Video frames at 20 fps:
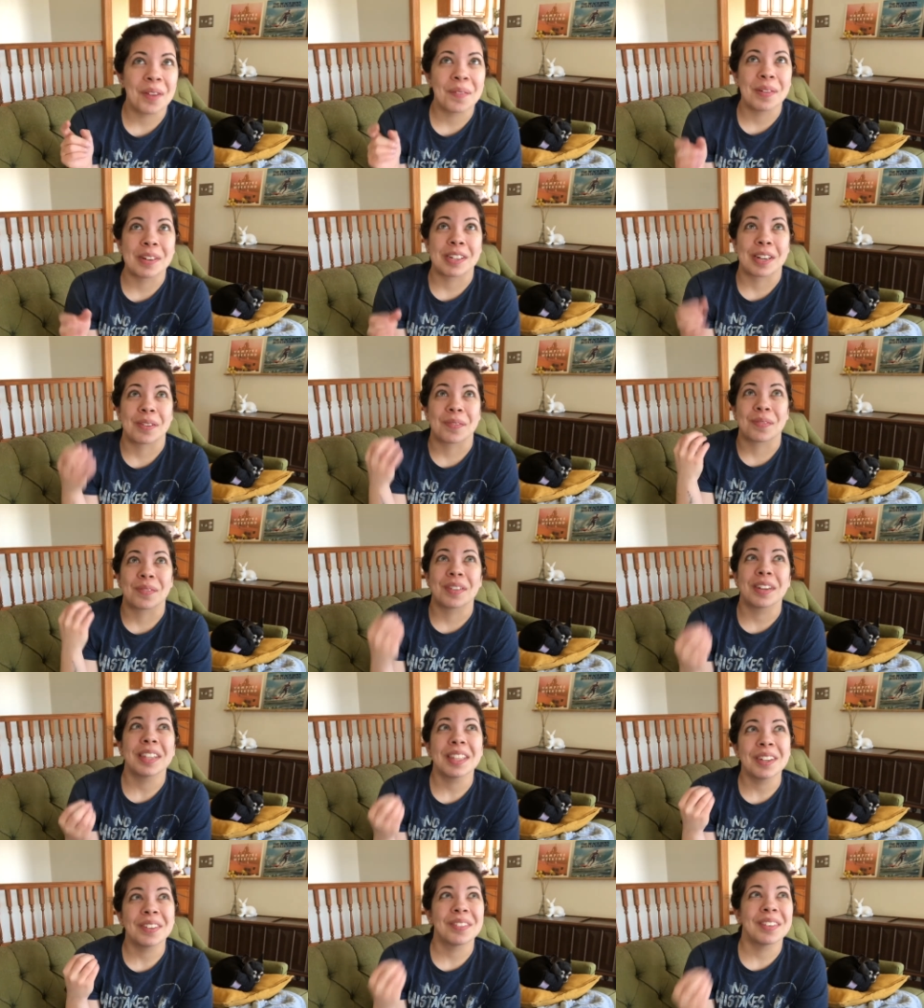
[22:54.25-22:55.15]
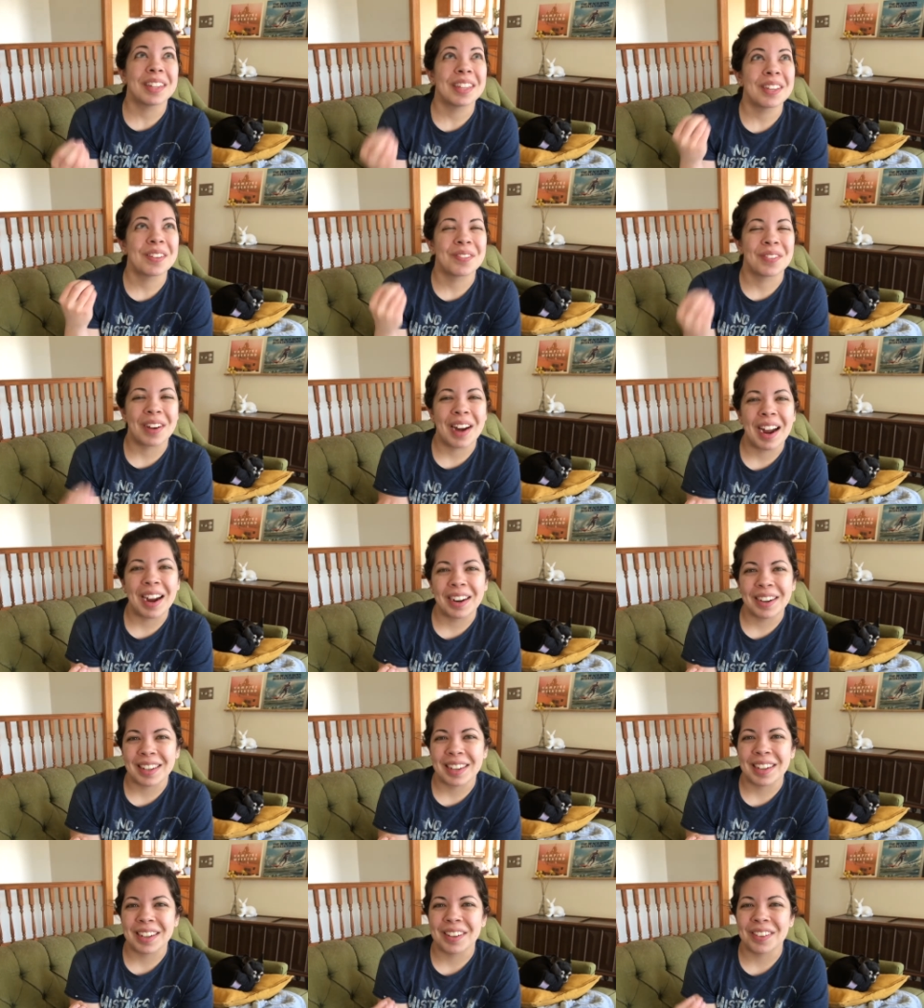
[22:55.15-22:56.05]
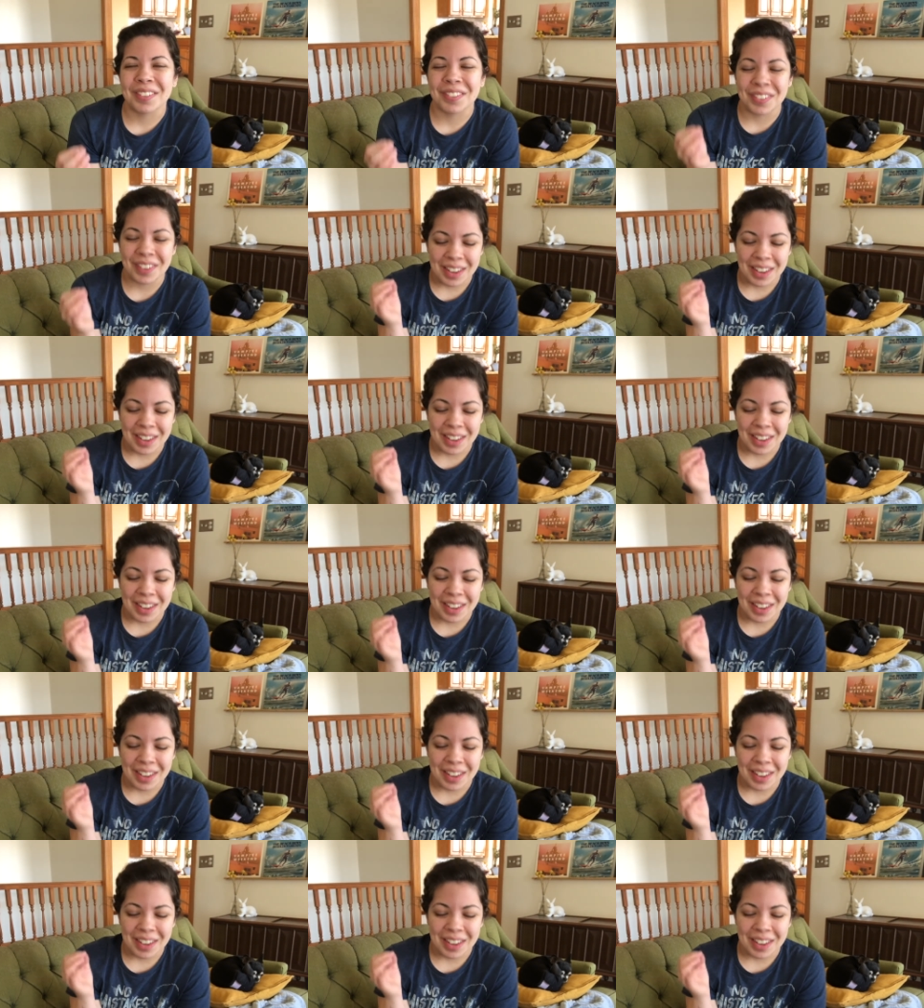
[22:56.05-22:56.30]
which I'm really proud of.